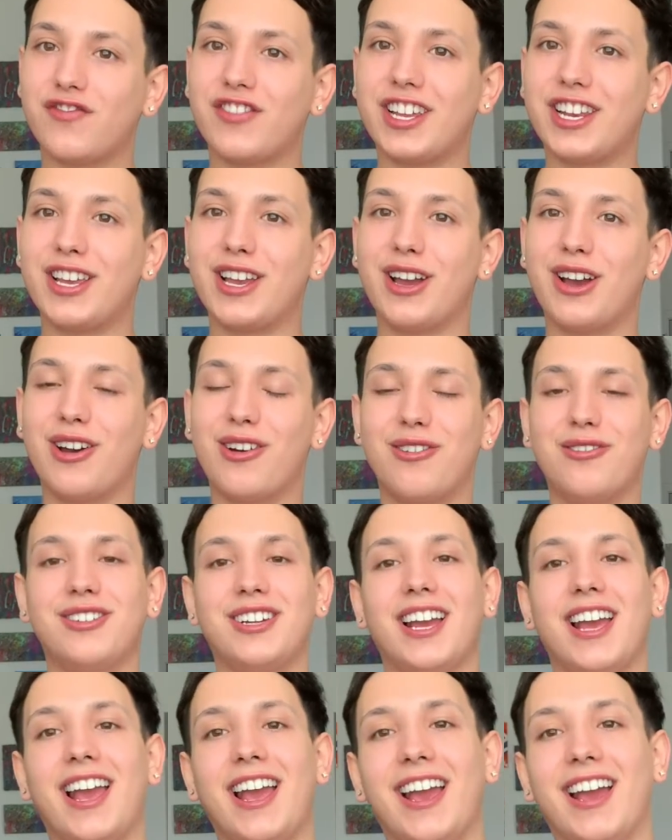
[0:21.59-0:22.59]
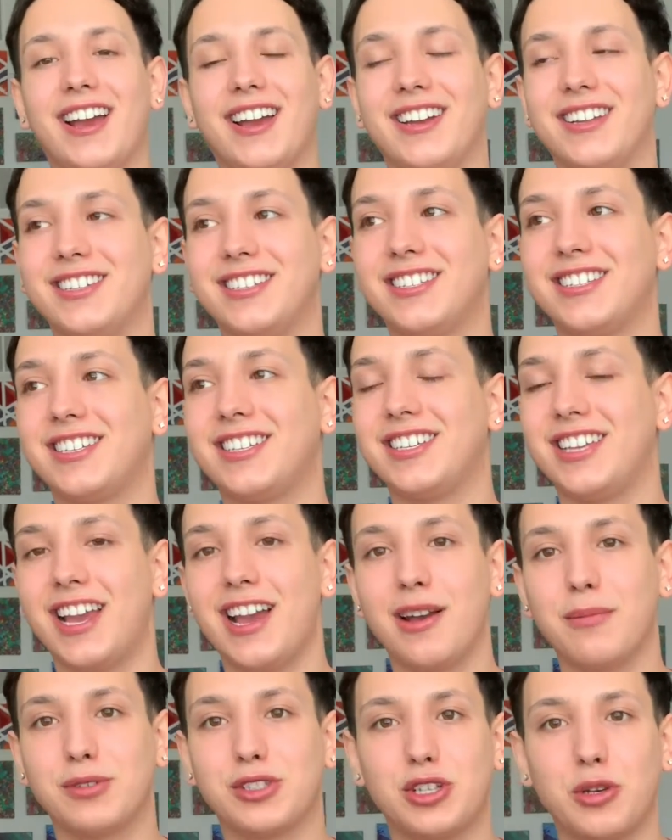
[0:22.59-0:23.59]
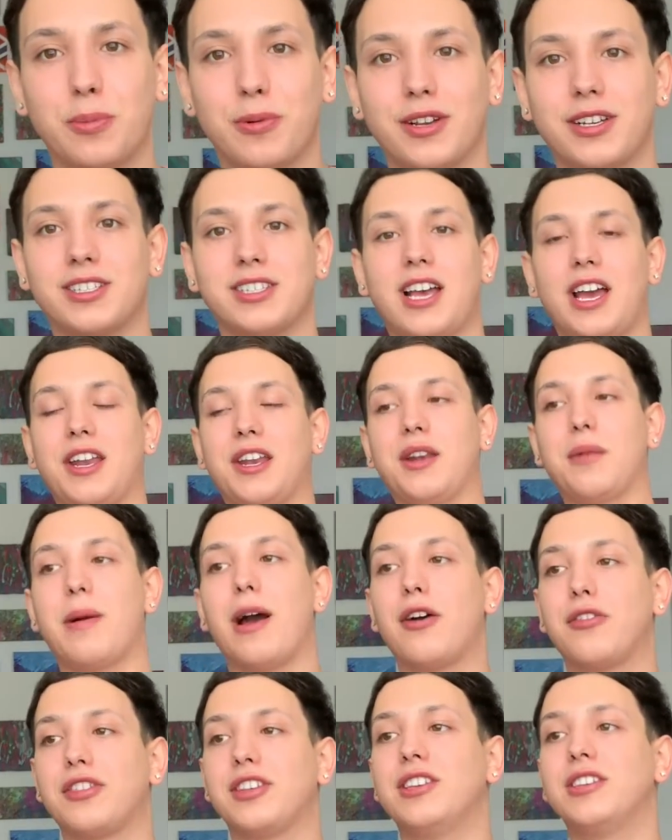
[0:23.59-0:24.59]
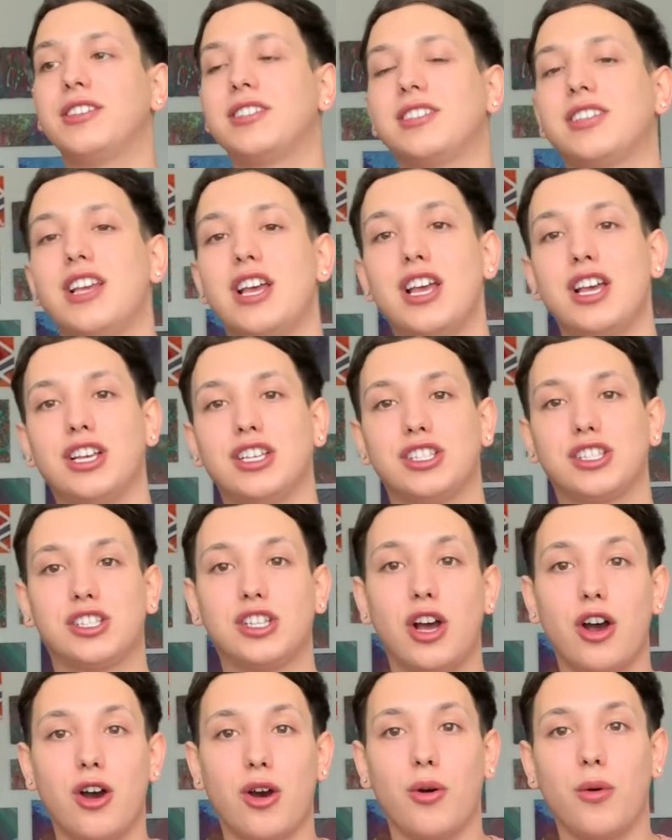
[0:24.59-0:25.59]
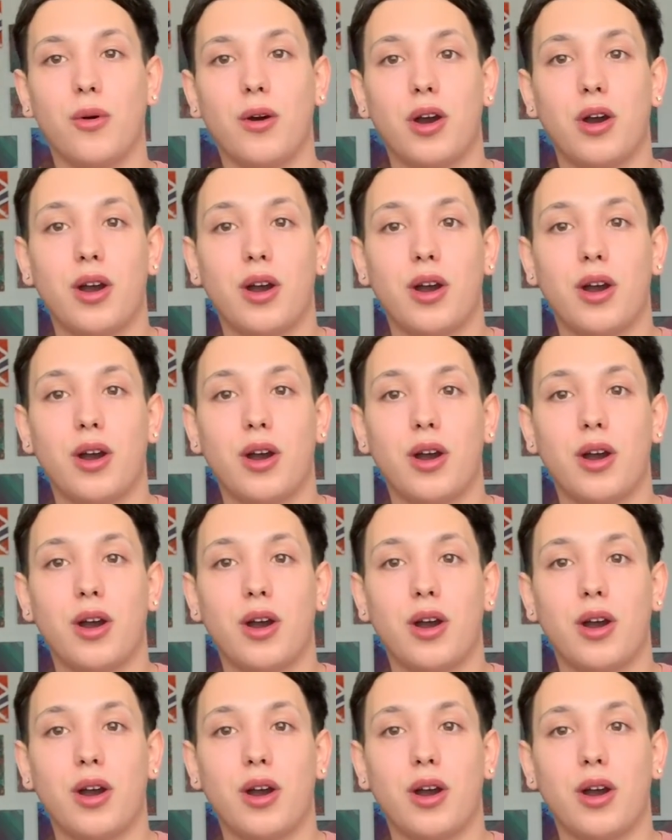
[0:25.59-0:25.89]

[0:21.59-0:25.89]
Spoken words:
video, and yeah, I'm super excited about this. So,